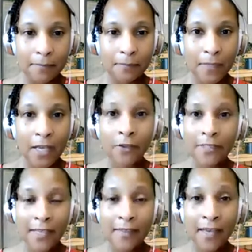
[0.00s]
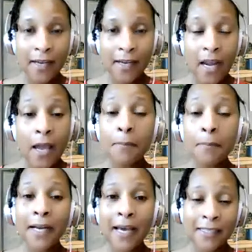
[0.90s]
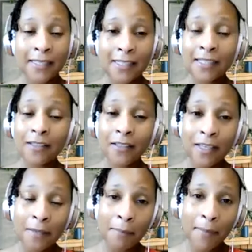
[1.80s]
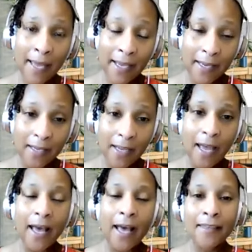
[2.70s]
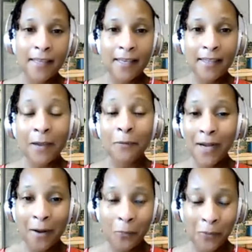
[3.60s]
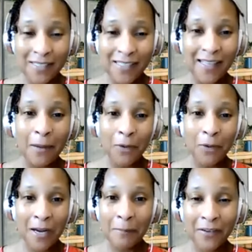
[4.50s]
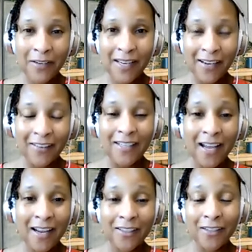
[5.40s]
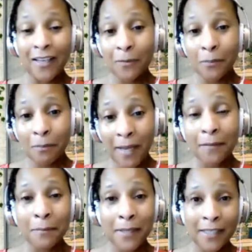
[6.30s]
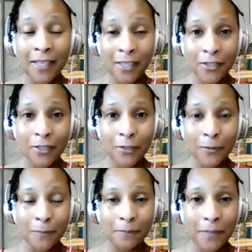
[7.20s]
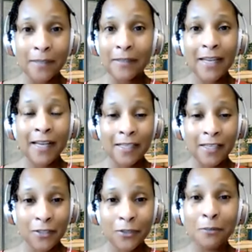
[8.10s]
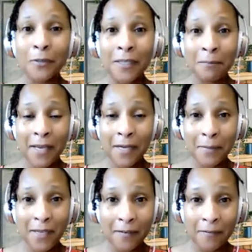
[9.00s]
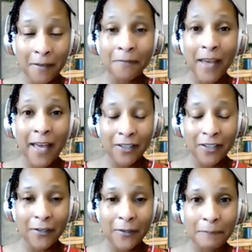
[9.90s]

I'll say that. But honestly, looking back, I think that when I went to that primary care doctor, it might have been an issue. It not an issue, but it might have been a, a factor.